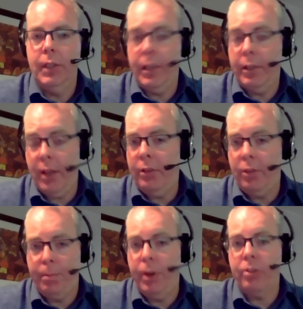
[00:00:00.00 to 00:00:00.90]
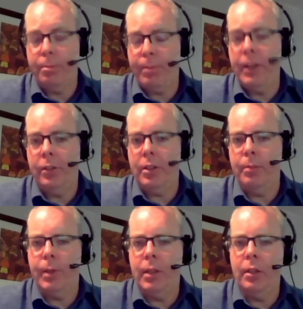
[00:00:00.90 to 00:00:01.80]
it's it's a
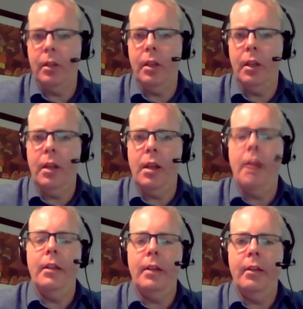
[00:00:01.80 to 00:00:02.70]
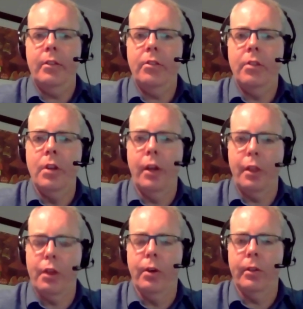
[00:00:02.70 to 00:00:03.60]
possibility, but it it's not
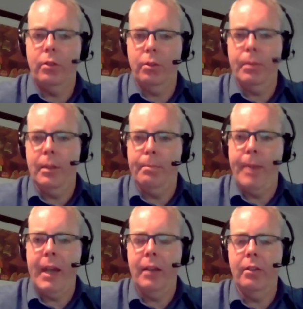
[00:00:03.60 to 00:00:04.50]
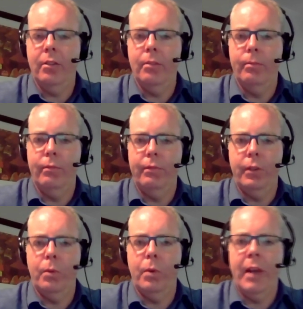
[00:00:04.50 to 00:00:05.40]
thought to be the mechanism
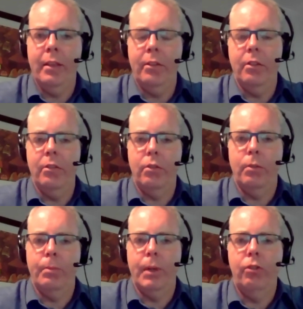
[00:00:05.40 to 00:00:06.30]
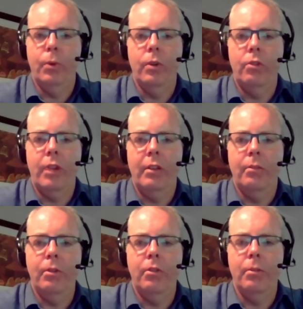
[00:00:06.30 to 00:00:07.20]
for why this is so much more
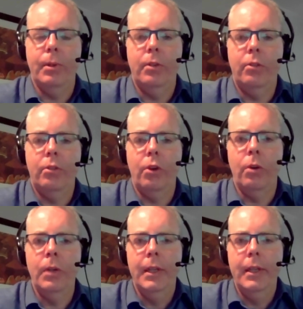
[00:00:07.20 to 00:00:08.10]
transmissible. So